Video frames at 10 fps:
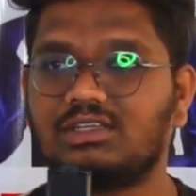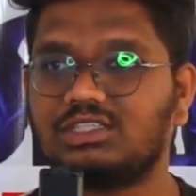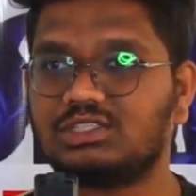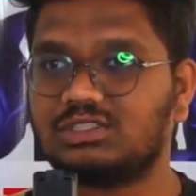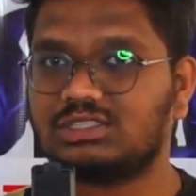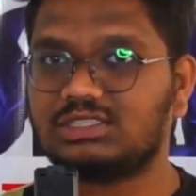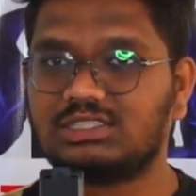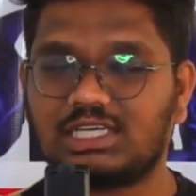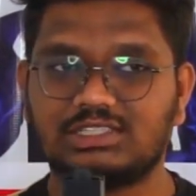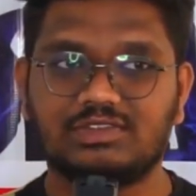resources
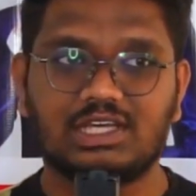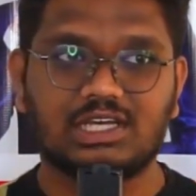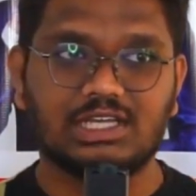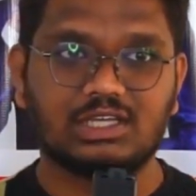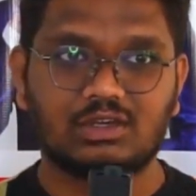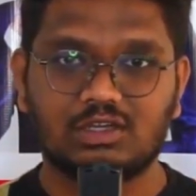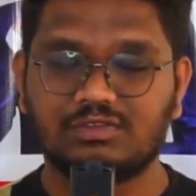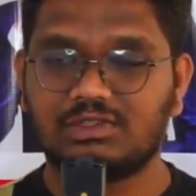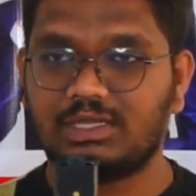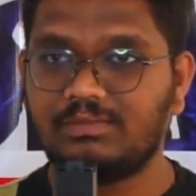as we are running out
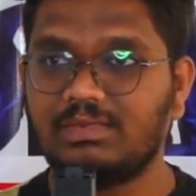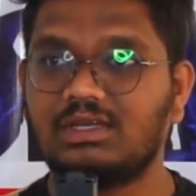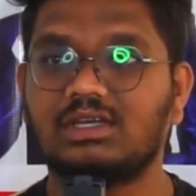of them."